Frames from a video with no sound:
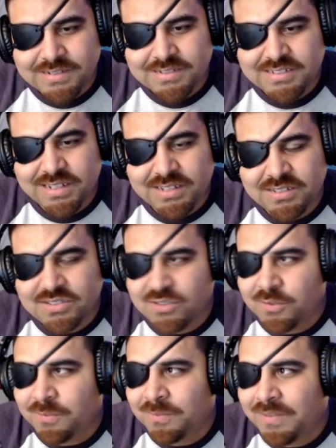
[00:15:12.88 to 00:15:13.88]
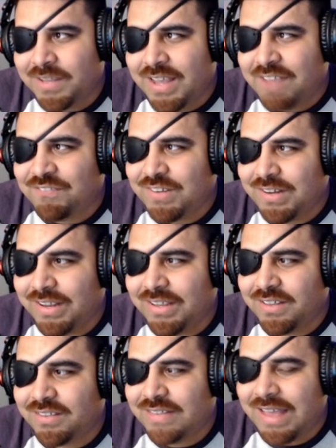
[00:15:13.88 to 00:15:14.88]
Shang Tsung, I feel like
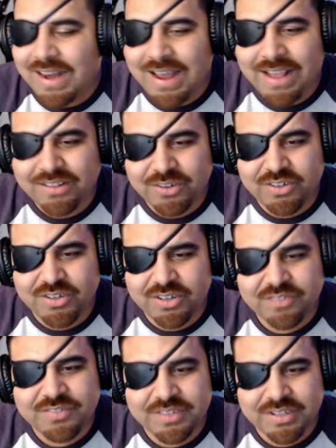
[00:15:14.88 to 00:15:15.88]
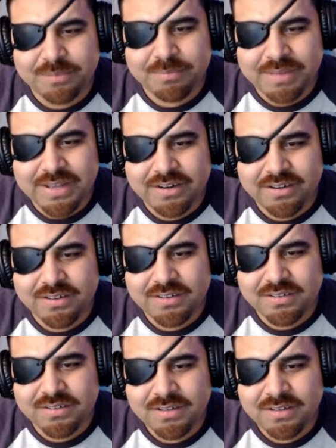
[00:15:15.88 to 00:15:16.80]
that actor could have done better,